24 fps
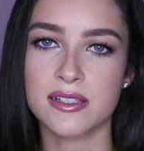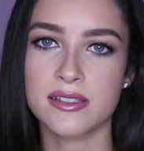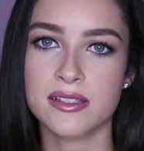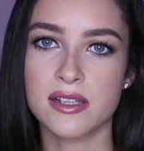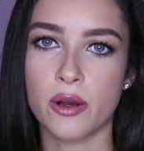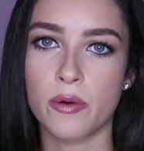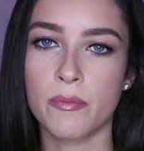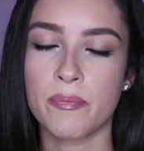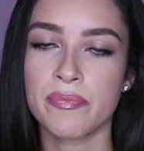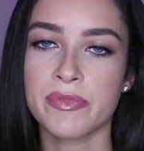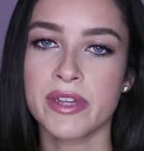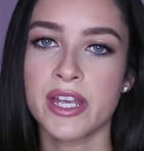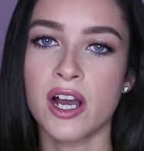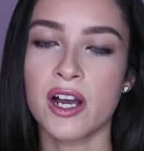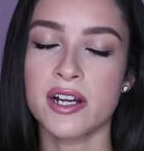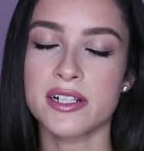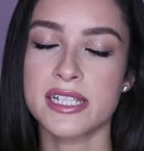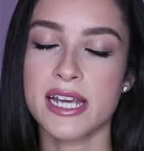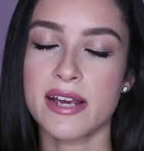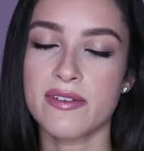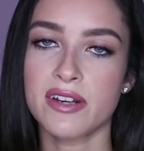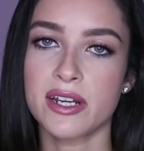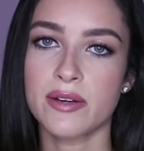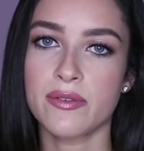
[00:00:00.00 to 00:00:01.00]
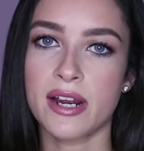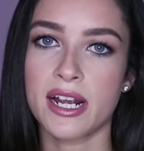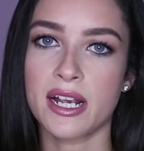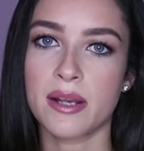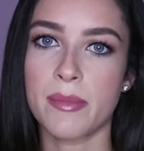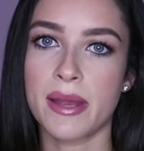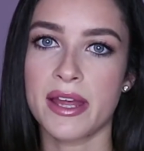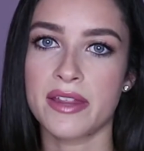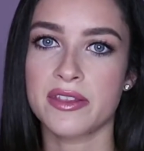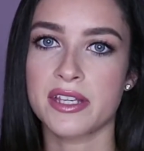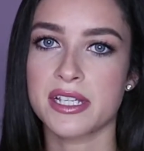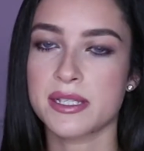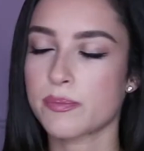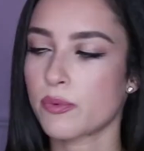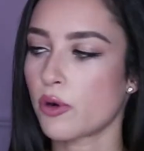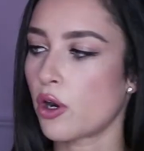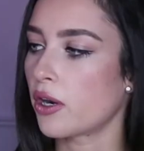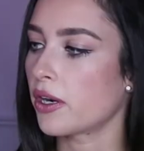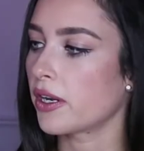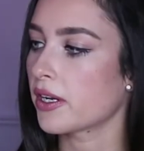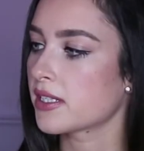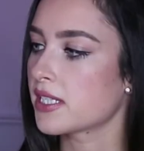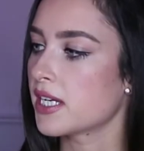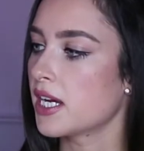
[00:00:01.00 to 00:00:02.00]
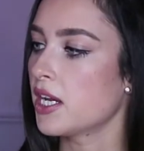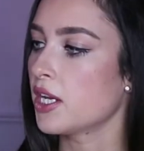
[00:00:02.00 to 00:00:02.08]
So I definitely recommend this product.